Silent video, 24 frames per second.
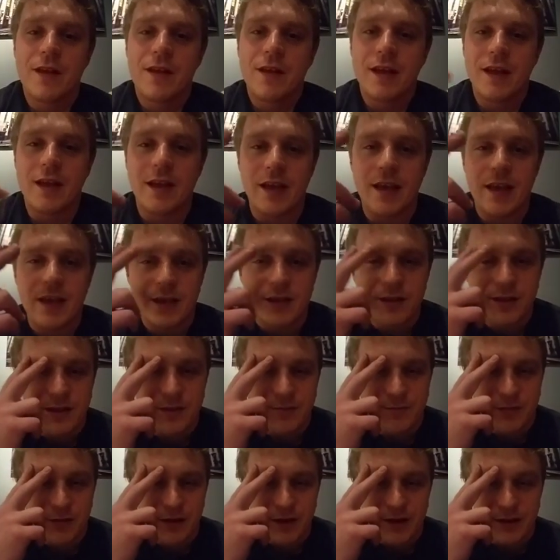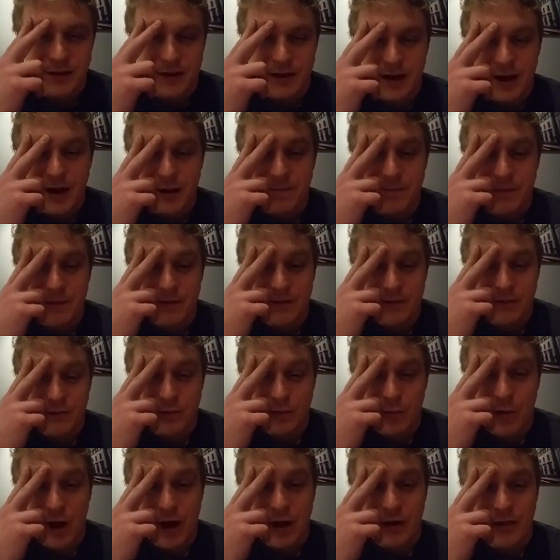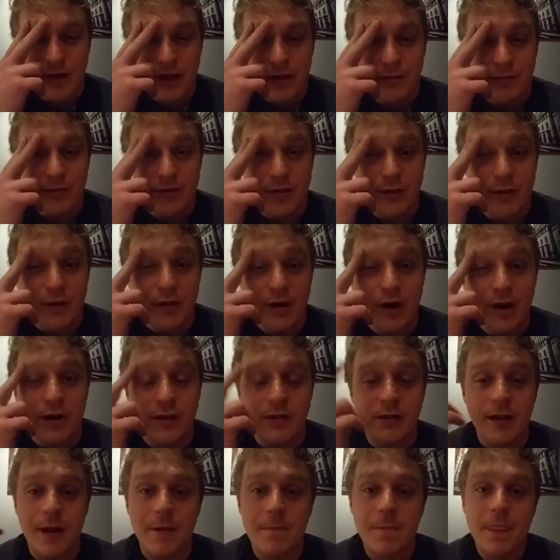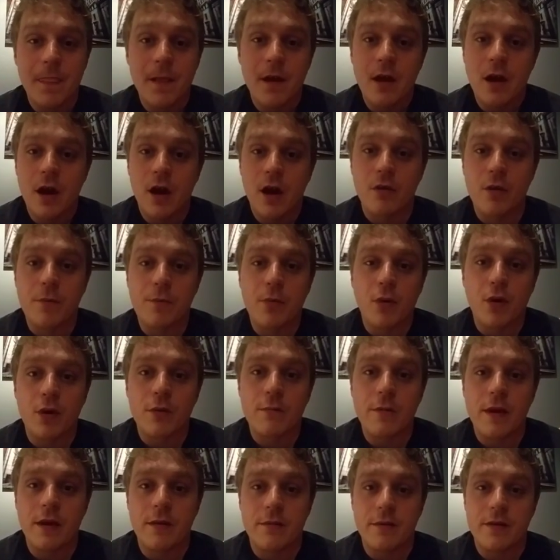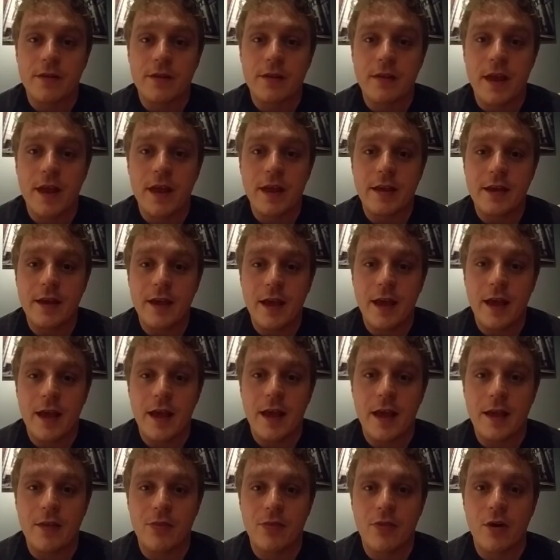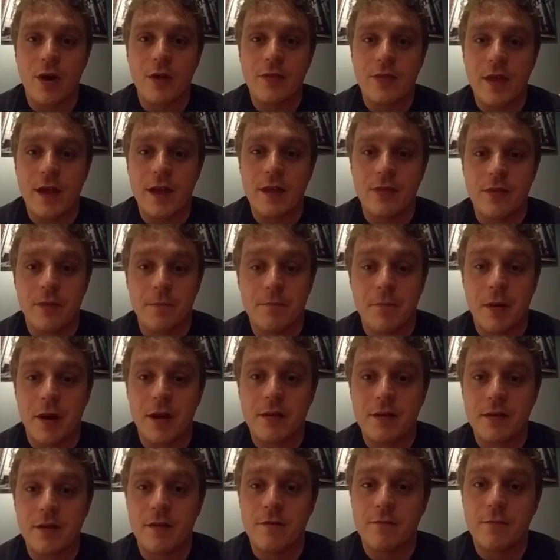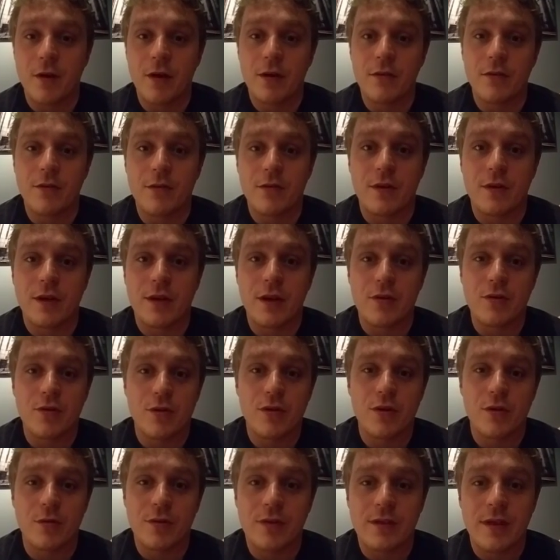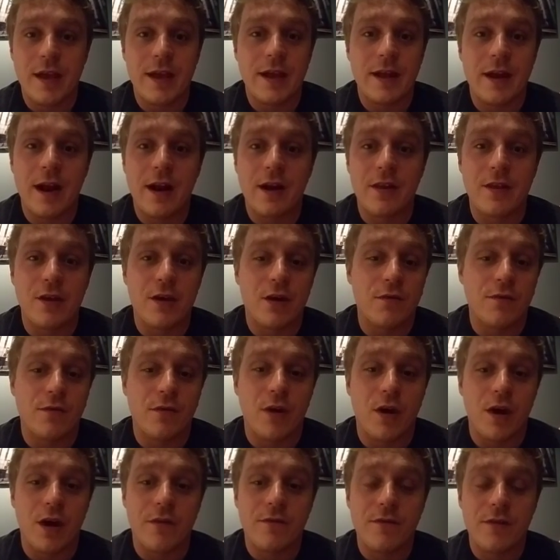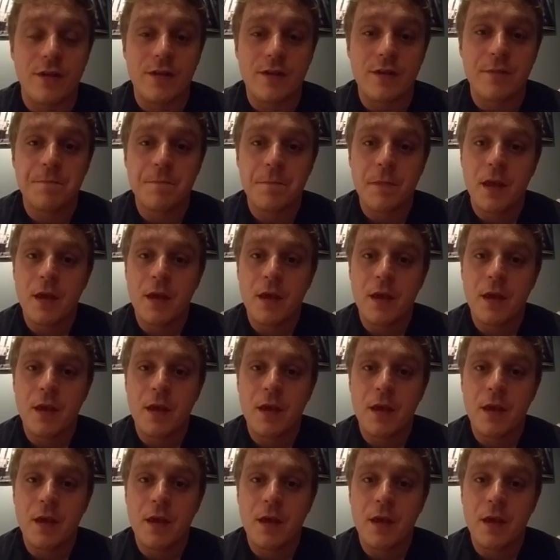he brings it up while that was going on, is that a reporter made a mistake and thought that the bust of Martin Luther King Jr. was taken out of the Oval Office.